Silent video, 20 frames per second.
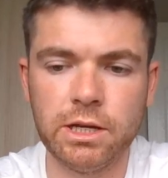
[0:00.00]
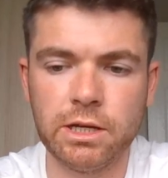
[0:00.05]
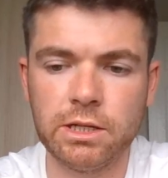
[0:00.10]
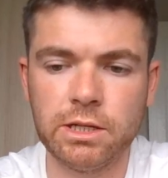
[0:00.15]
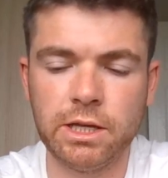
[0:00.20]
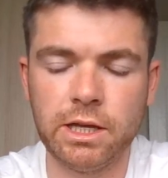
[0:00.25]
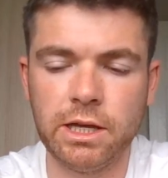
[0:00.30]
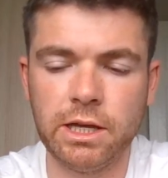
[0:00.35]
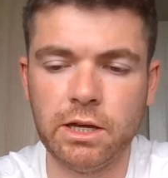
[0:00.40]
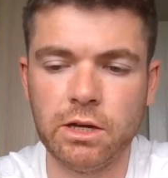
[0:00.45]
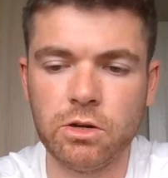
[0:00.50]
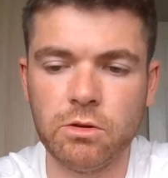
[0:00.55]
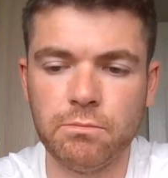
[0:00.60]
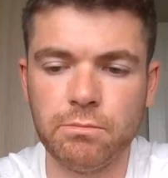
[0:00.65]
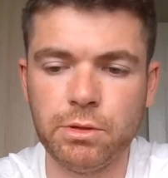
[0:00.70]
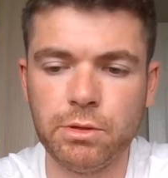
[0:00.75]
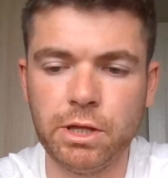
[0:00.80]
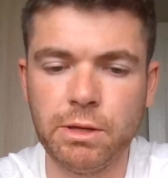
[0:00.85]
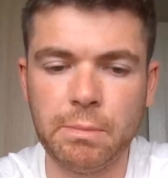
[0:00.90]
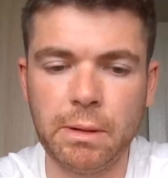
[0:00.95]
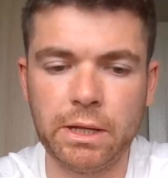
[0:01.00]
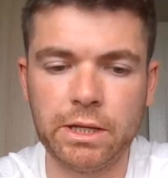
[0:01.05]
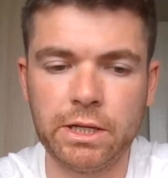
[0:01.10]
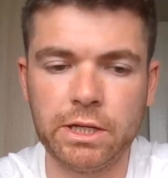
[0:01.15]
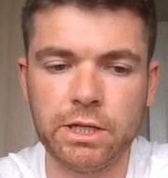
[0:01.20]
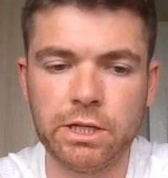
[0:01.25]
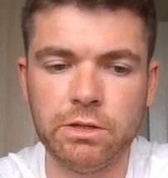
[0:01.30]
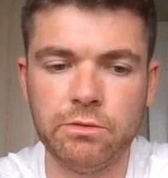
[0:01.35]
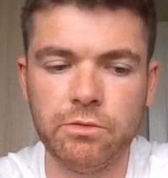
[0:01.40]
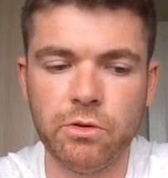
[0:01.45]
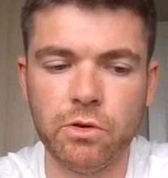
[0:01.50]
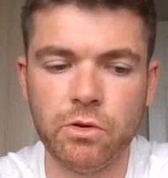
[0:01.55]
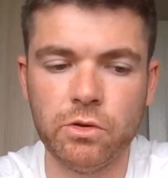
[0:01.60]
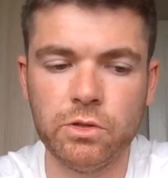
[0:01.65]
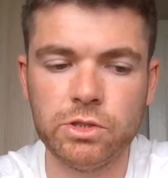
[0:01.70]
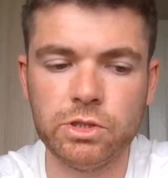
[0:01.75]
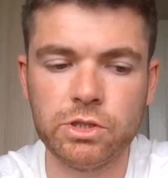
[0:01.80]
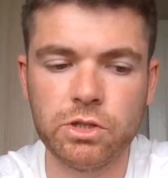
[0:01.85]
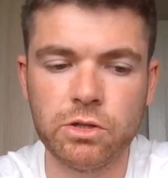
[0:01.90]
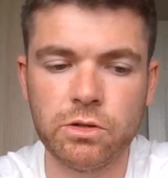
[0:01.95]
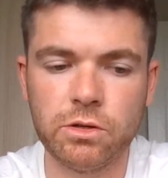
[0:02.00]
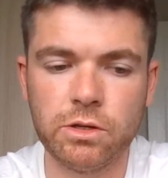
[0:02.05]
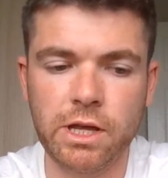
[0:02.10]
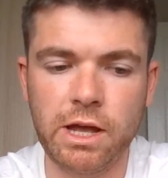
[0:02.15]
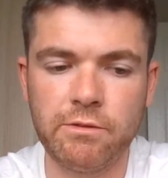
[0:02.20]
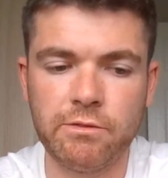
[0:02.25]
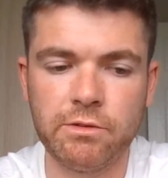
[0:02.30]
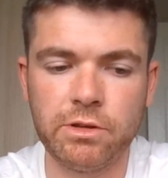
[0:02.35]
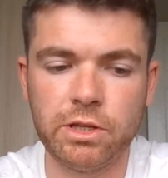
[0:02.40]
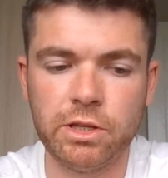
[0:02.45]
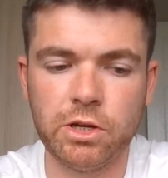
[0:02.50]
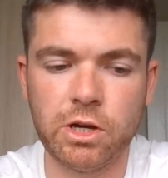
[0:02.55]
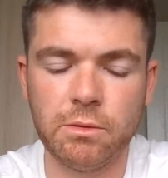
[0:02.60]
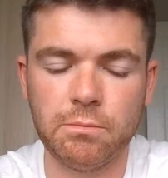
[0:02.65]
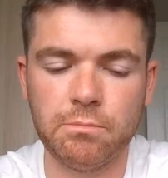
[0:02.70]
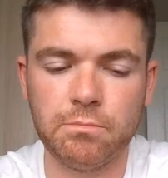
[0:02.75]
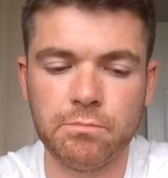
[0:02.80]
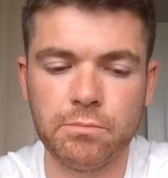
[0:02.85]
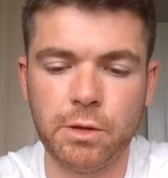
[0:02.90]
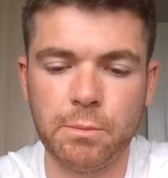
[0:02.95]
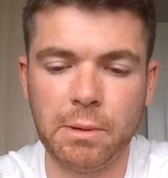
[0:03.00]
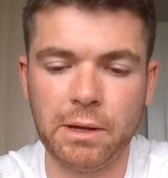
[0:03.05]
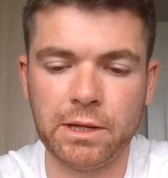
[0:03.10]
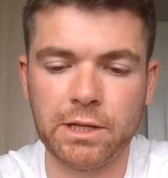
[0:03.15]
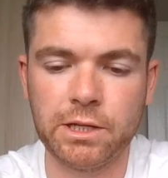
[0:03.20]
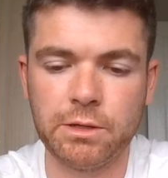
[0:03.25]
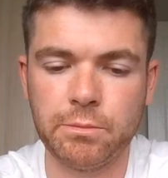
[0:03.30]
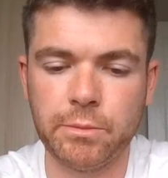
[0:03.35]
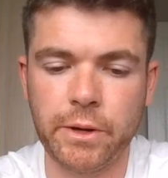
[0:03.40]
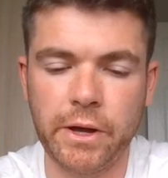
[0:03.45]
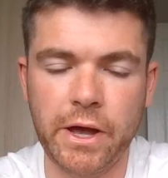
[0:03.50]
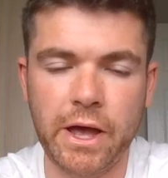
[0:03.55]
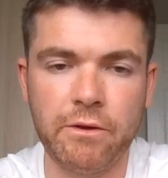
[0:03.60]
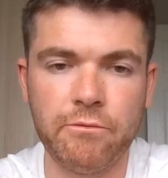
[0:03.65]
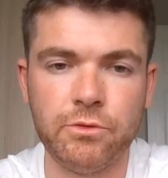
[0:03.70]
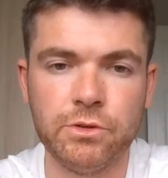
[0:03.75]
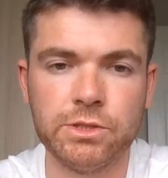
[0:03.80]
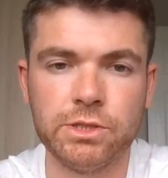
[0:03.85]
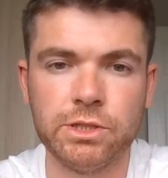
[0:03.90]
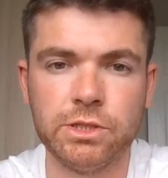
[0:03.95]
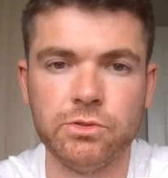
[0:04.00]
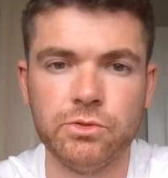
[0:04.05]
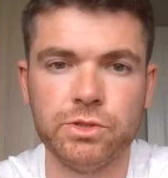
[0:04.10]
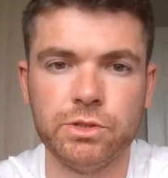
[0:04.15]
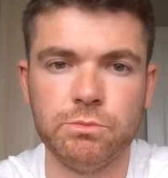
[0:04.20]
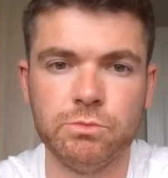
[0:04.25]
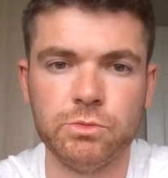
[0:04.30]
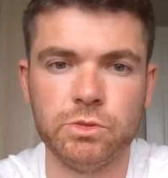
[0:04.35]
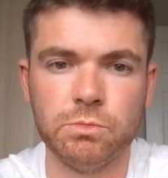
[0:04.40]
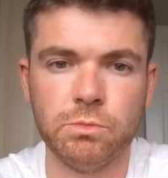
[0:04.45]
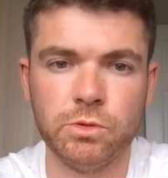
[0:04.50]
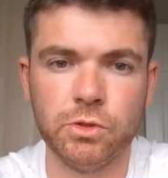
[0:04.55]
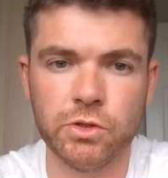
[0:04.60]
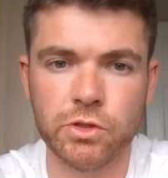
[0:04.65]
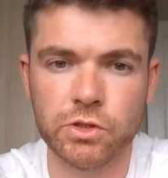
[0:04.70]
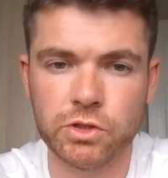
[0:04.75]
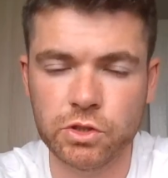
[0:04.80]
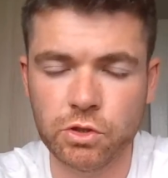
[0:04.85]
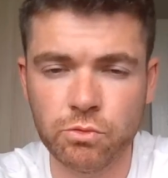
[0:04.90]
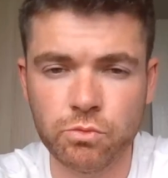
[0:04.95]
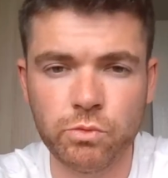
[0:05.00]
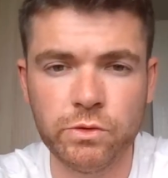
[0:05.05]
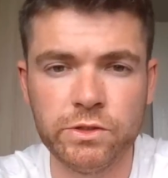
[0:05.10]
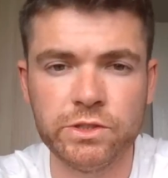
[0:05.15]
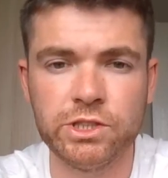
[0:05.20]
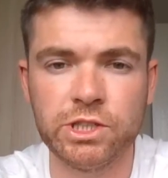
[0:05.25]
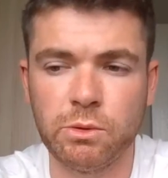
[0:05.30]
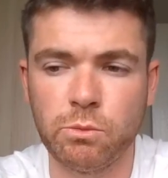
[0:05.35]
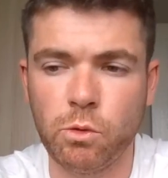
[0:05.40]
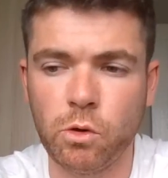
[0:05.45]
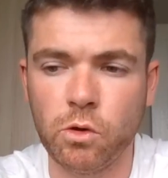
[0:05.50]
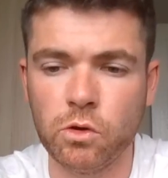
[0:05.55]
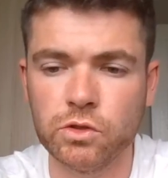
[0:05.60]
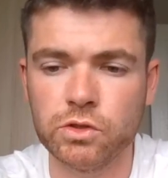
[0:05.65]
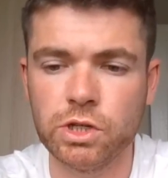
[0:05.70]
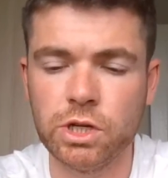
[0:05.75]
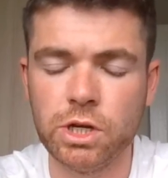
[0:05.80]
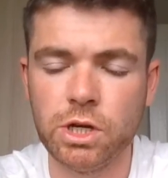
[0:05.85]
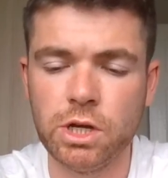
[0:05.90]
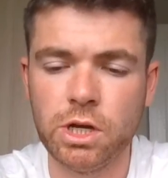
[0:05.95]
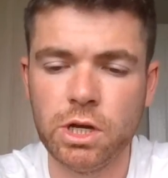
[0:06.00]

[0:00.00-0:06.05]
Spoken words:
I can hear complete panic in your voice. You panic about every single symptom under the sun," which I was.